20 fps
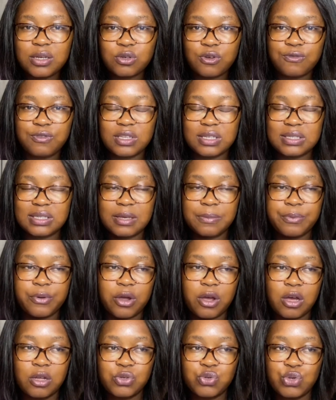of the Zebra
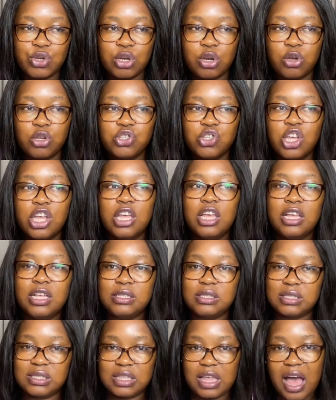Country Lodge.
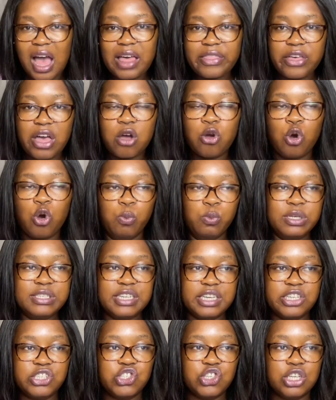It's the other
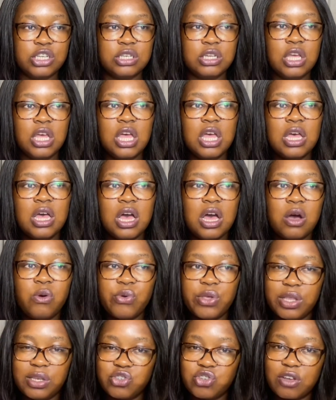accommodation.
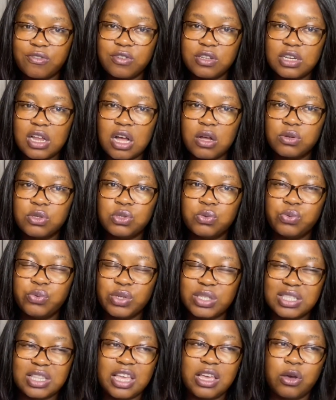We traveled out. We were
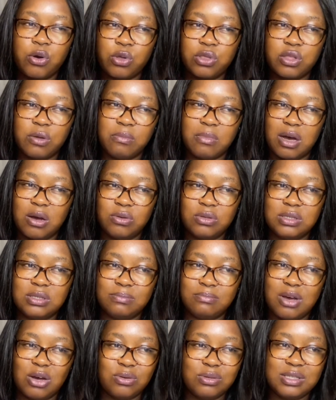staying on the
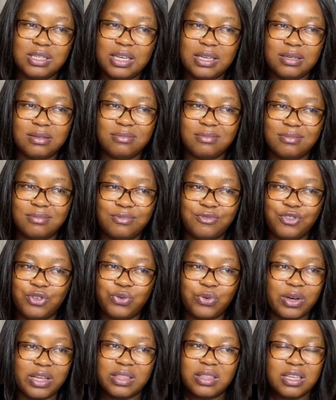mountain view,
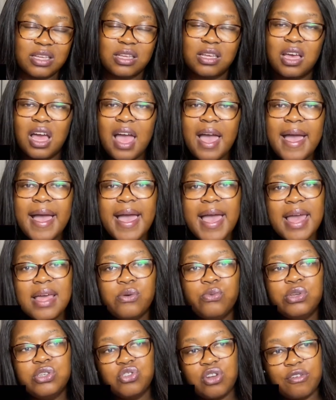I think, and
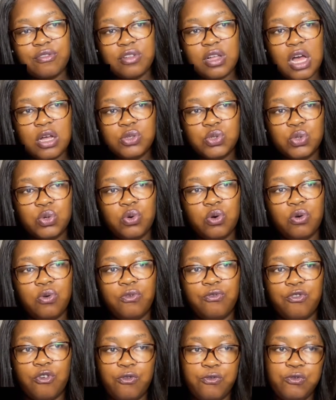we traveled out to go
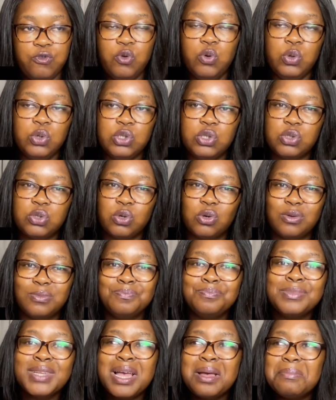for food. So,
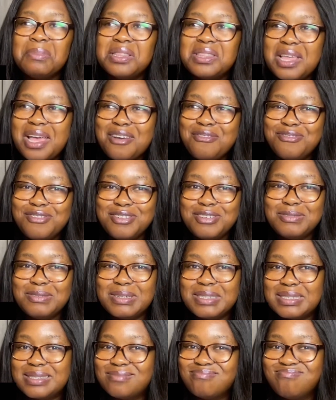but their food
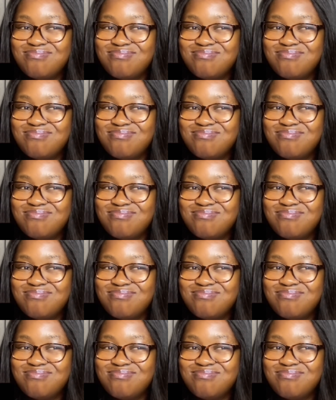was